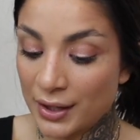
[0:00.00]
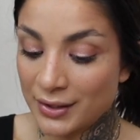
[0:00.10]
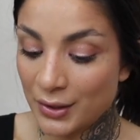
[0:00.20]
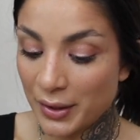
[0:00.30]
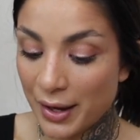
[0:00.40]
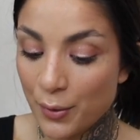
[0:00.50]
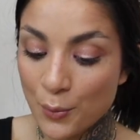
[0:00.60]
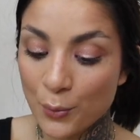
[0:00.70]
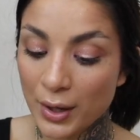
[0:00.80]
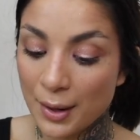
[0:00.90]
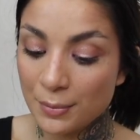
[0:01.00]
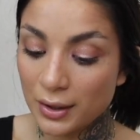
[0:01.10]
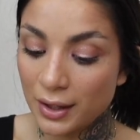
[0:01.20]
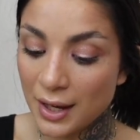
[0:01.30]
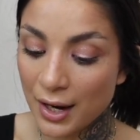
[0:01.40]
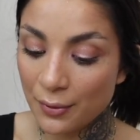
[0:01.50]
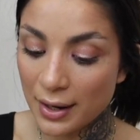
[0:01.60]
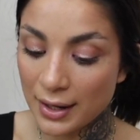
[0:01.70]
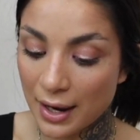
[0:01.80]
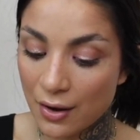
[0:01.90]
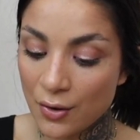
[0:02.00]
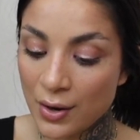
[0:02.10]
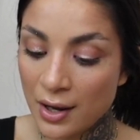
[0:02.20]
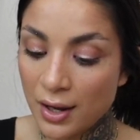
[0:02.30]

So like when I'm looking at it right now,